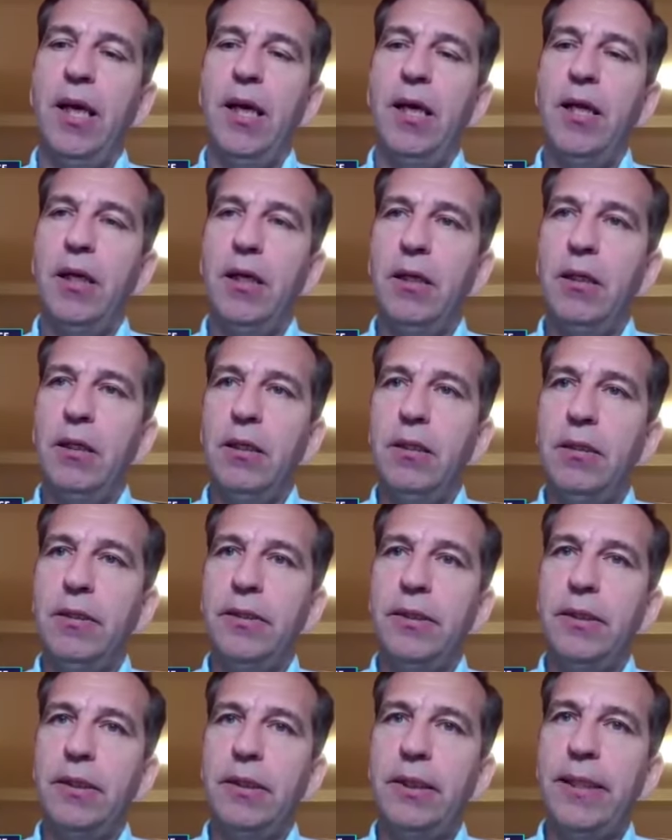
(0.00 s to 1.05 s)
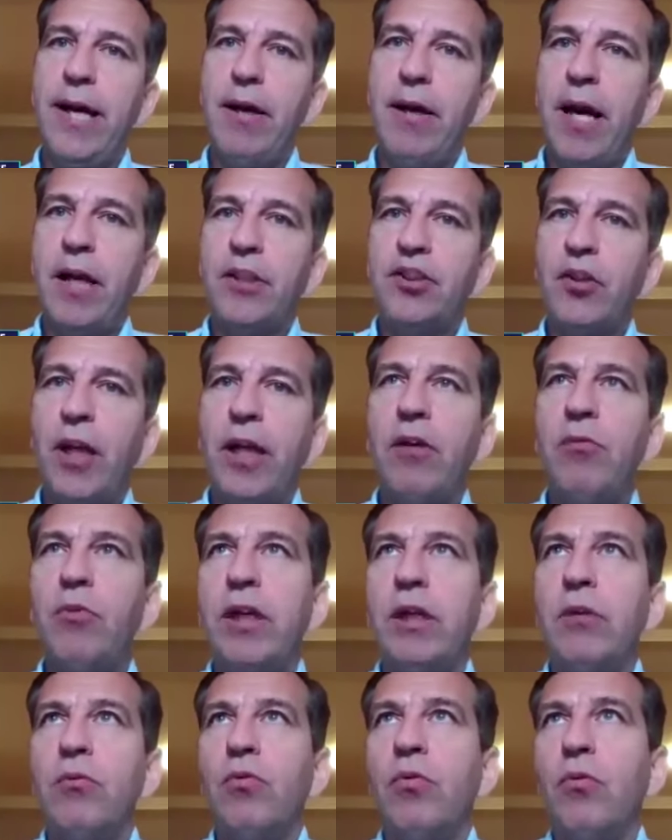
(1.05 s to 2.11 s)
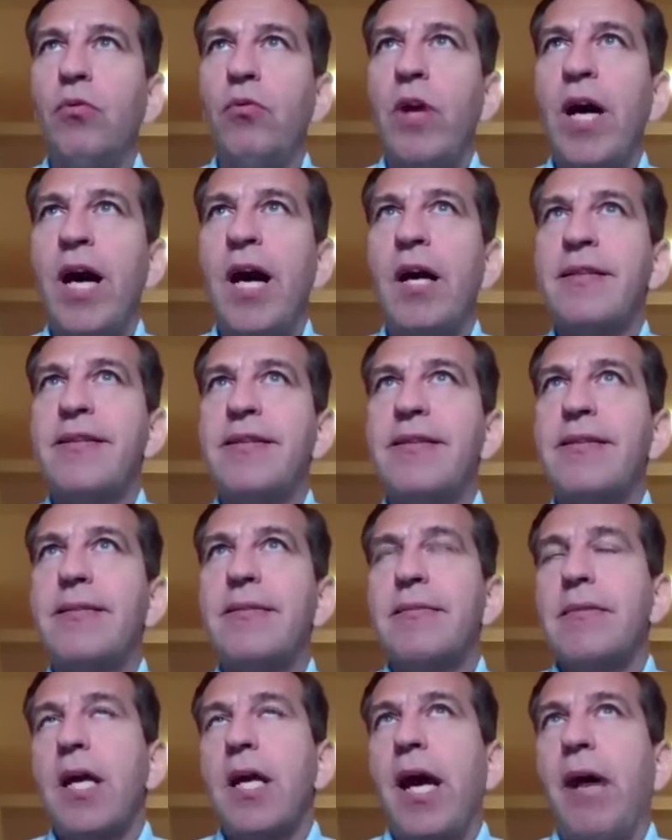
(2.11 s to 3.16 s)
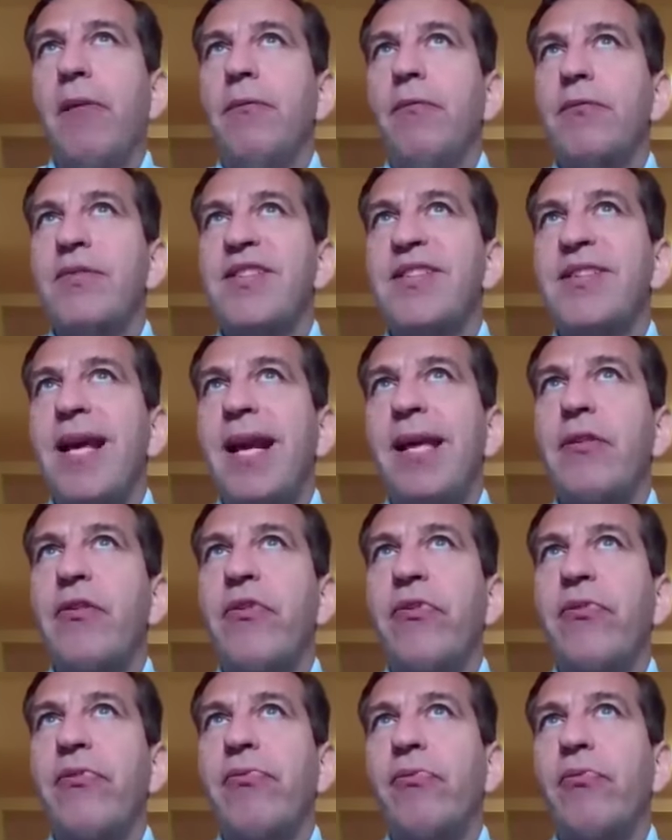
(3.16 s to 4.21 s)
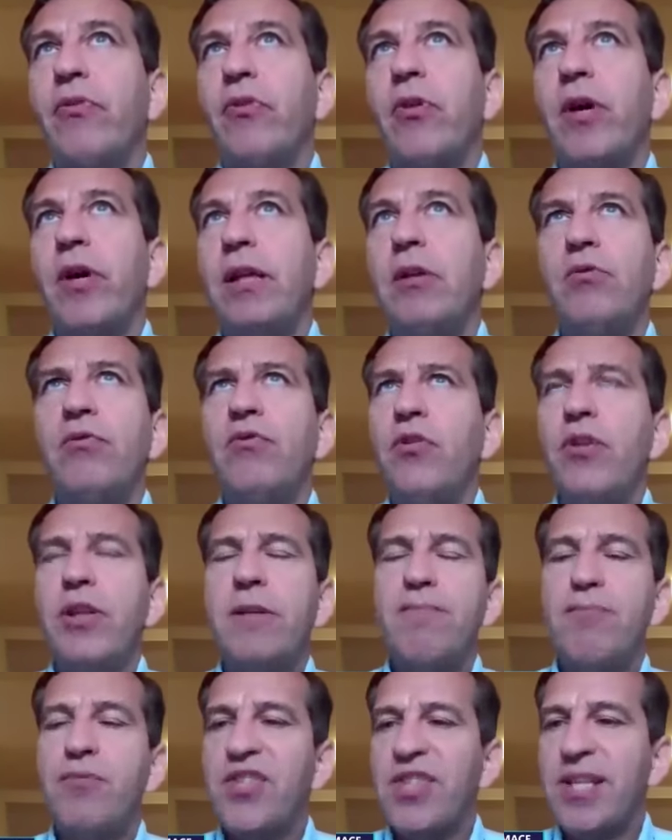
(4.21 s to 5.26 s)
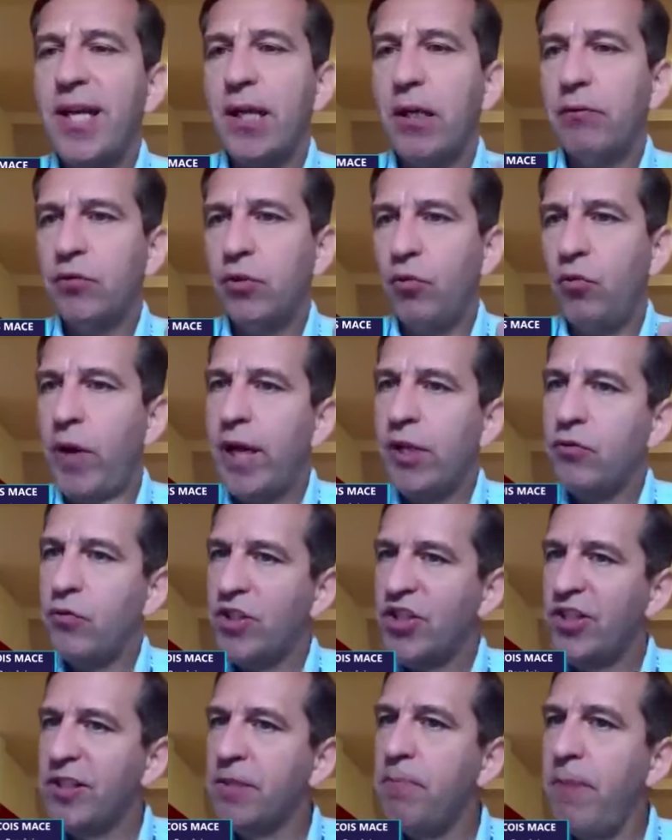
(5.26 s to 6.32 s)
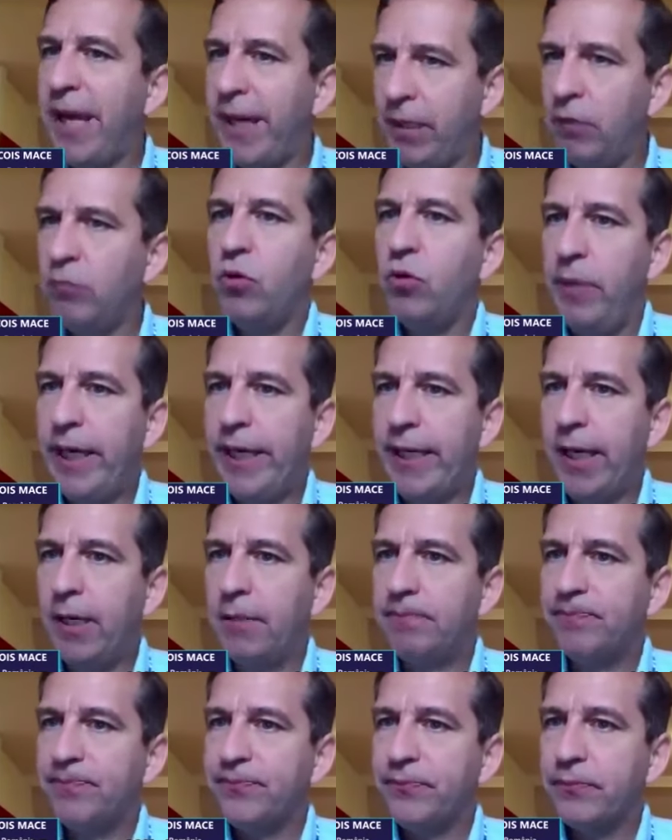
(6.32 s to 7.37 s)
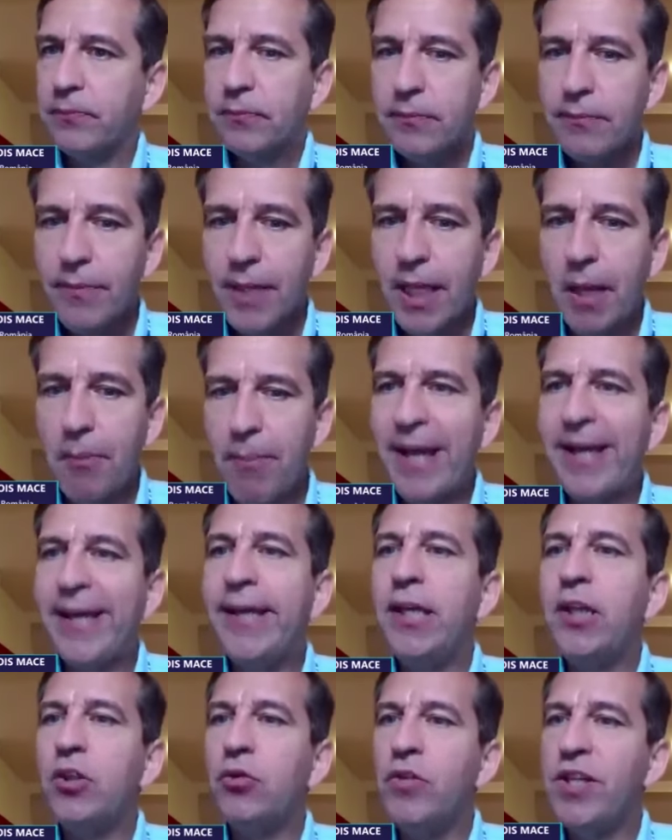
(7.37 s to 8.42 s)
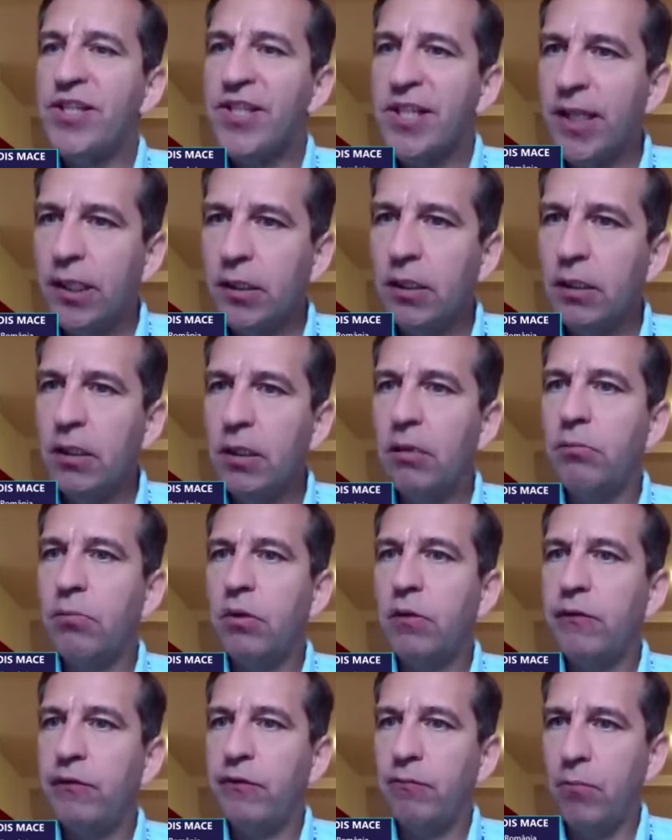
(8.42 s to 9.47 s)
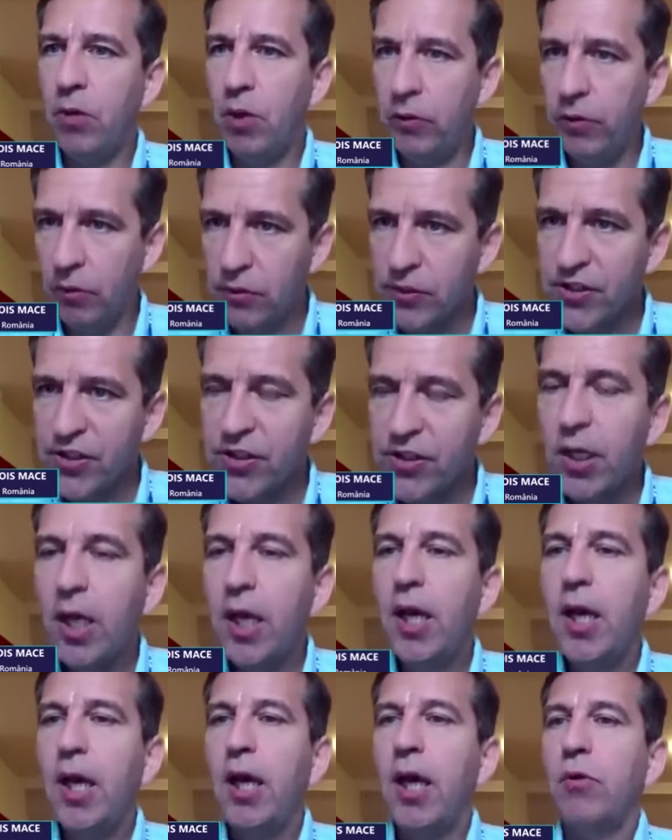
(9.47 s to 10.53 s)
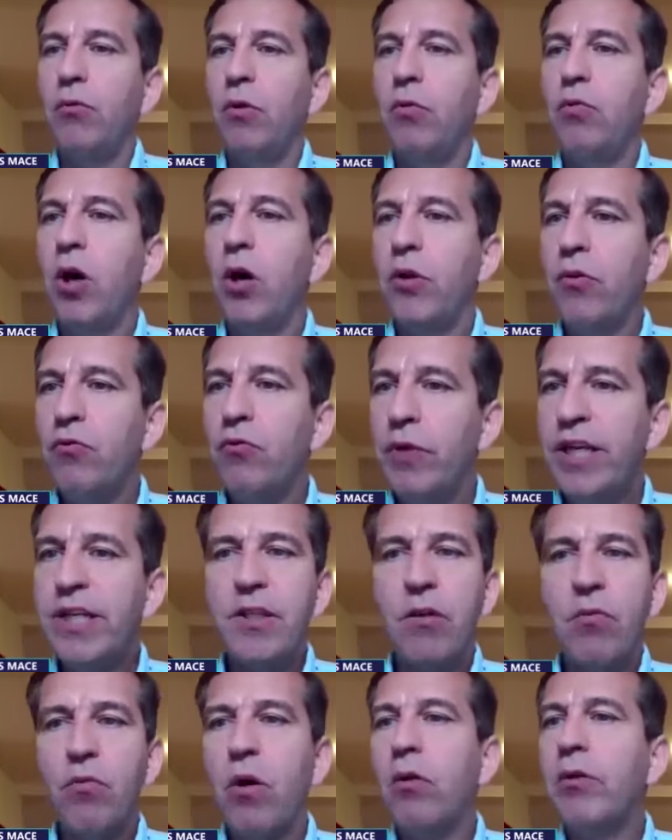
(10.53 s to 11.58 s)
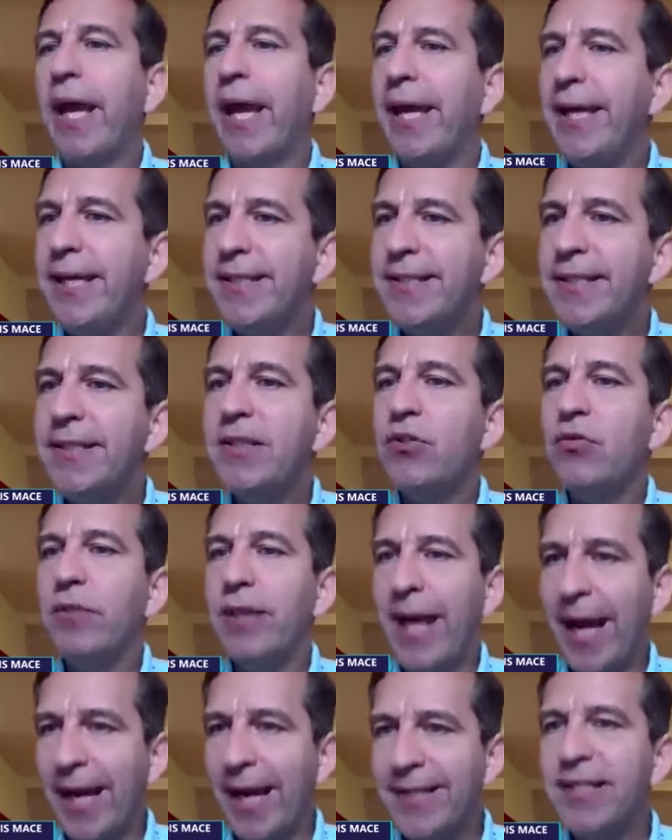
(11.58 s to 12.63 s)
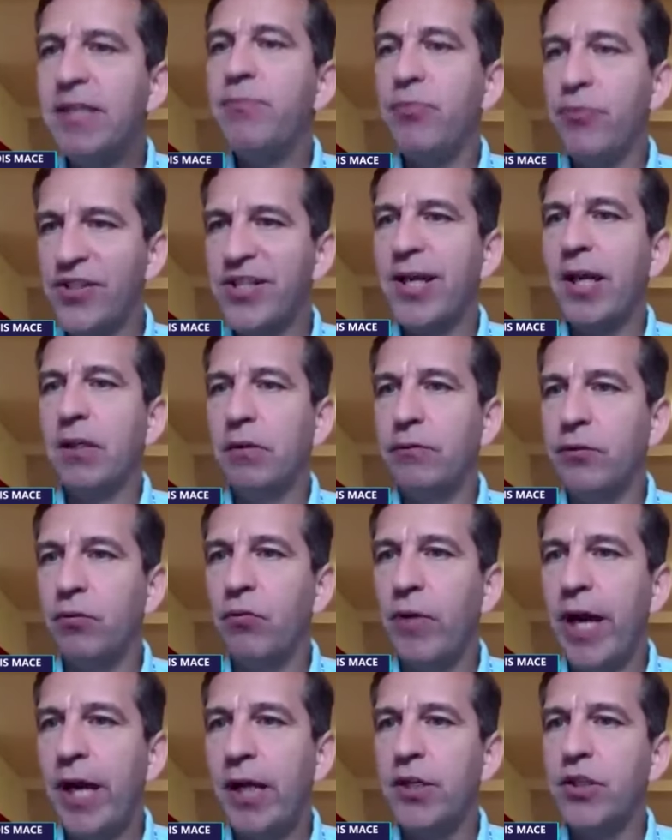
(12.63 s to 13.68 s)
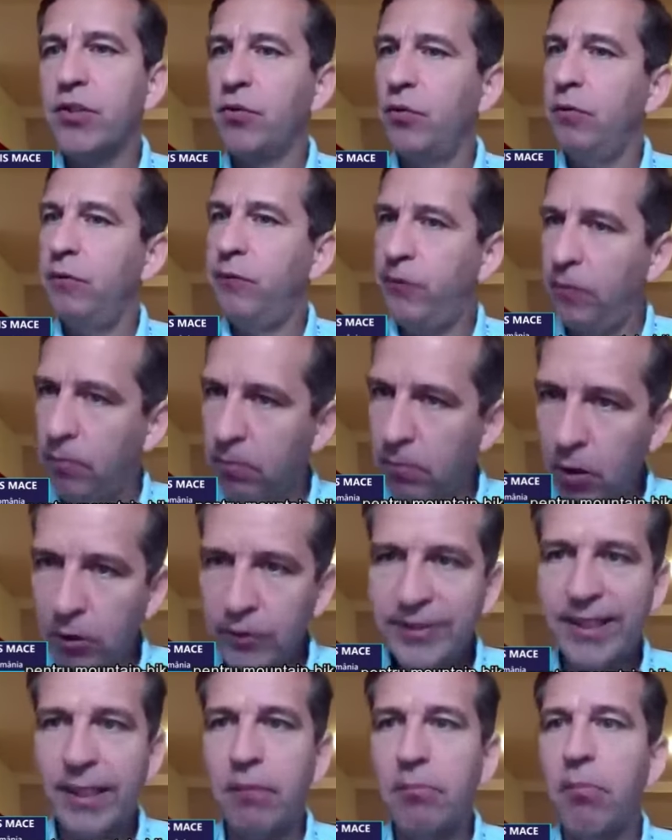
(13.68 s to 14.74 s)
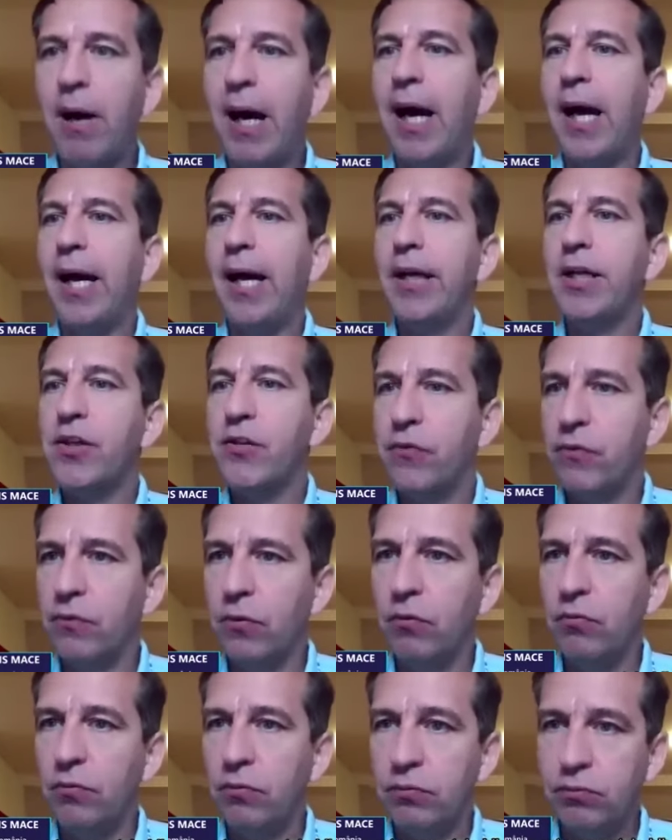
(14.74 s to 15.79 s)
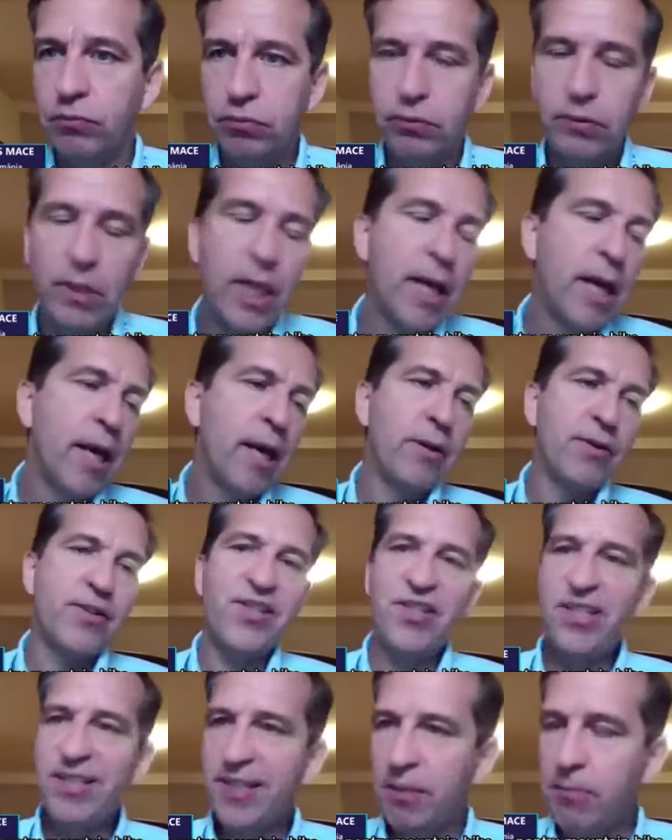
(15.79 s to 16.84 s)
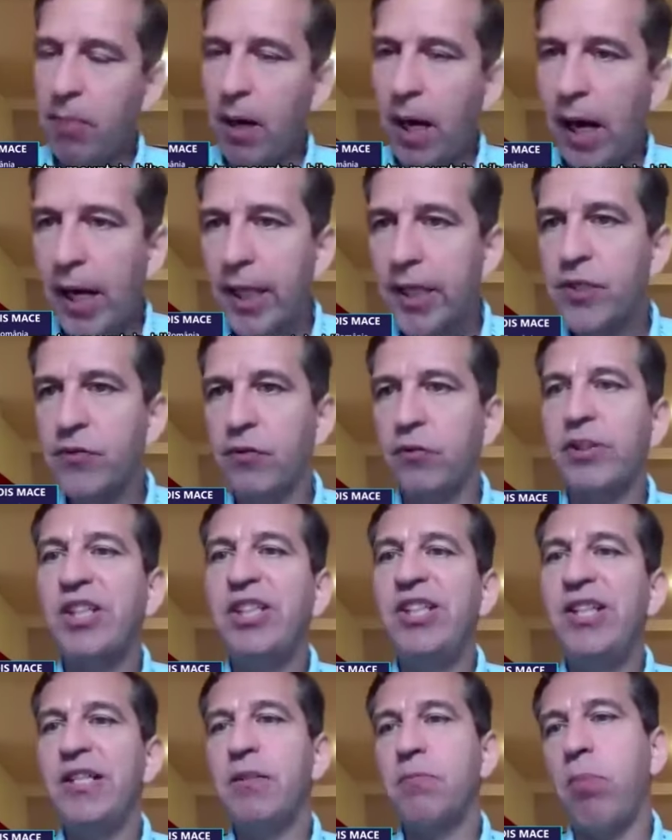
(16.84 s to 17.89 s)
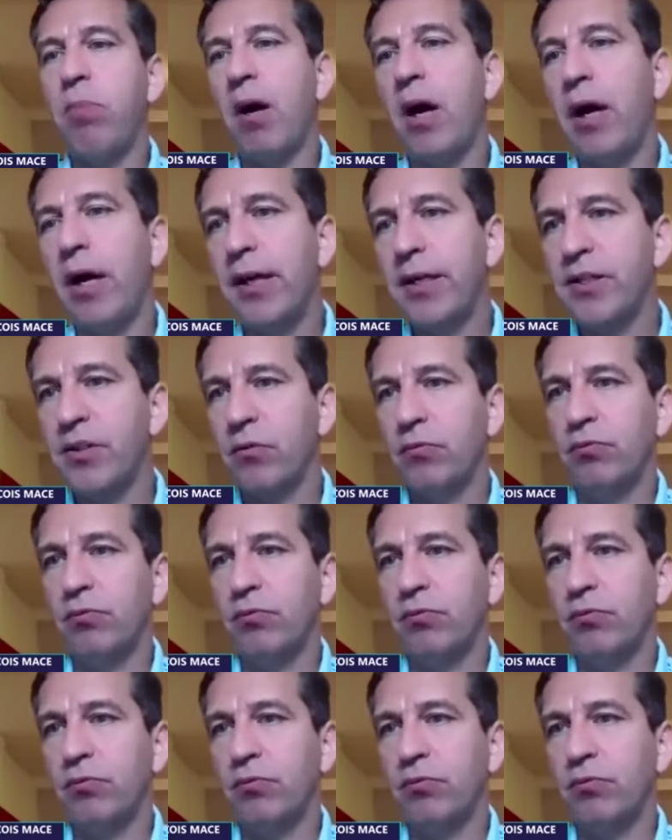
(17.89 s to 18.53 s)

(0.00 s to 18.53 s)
And uh, yeah, actually we, we are, I'm selling 30 to 40% of the range, which is made in Romania. By increasing the number of models, we want to reach around 80 to 90% of the range for, for mountain bikes, for city bikes or kids bikes.